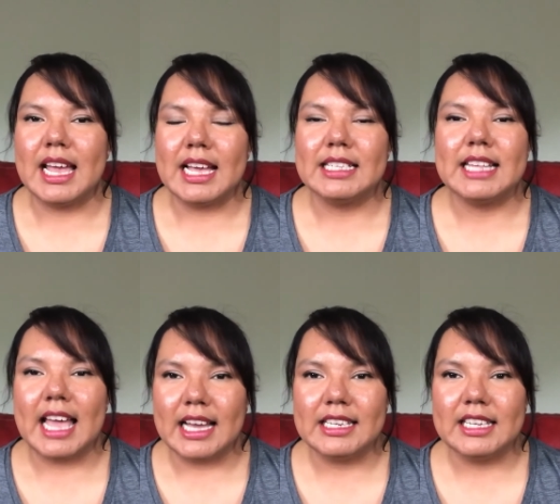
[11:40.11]
as
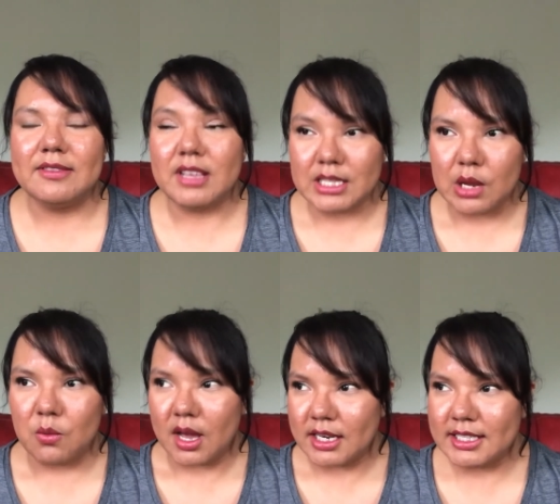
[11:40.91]
active as I
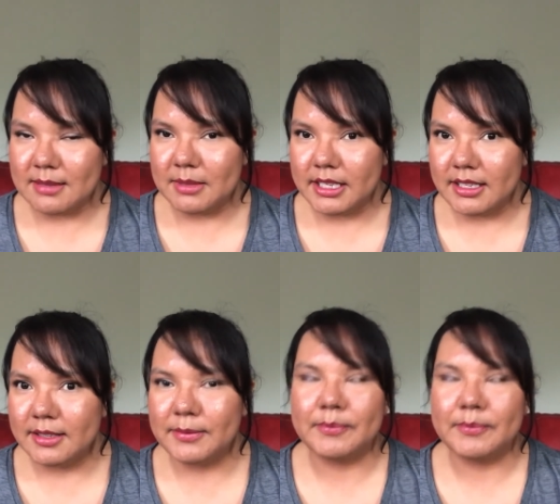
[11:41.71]
wanted to be.